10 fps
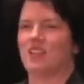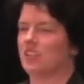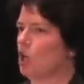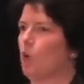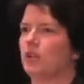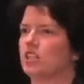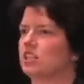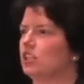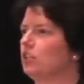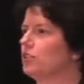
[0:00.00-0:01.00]
It's always a
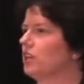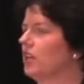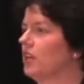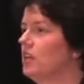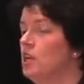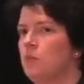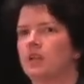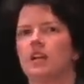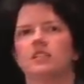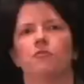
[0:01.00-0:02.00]
solution,
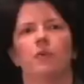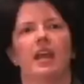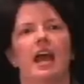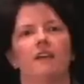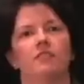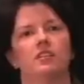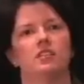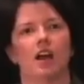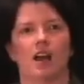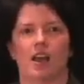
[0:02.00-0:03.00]
because if we have to
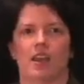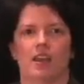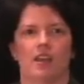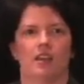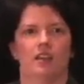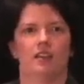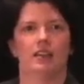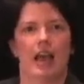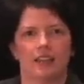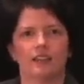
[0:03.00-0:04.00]
die,
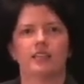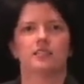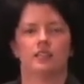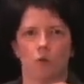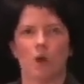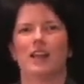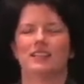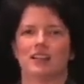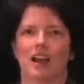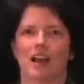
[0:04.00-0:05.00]
at least I want
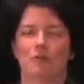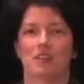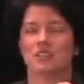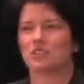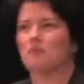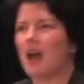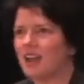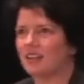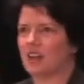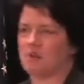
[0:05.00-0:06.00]
to die with a
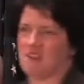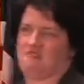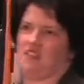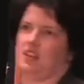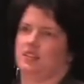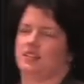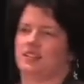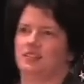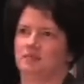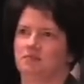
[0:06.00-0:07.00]
smile on my face.